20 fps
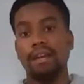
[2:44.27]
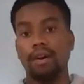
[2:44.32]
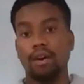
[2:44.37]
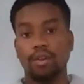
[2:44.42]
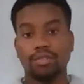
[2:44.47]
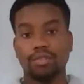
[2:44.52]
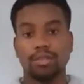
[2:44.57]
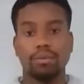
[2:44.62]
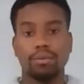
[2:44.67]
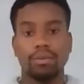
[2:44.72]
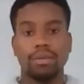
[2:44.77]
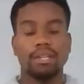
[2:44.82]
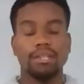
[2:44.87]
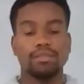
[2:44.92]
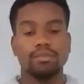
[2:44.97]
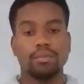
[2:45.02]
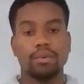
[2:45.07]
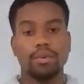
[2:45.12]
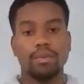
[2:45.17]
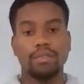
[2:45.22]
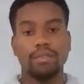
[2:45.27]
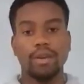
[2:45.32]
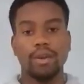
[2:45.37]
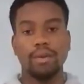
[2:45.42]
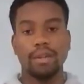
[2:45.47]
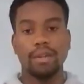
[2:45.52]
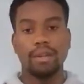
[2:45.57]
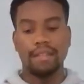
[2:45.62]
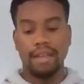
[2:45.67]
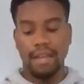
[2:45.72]
Also, it is worth
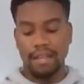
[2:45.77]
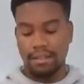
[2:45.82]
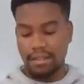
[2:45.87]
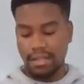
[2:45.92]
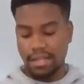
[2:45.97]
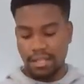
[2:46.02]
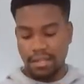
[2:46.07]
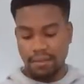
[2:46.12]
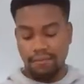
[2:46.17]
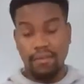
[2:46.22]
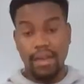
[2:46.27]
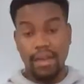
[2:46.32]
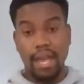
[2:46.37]
noting that this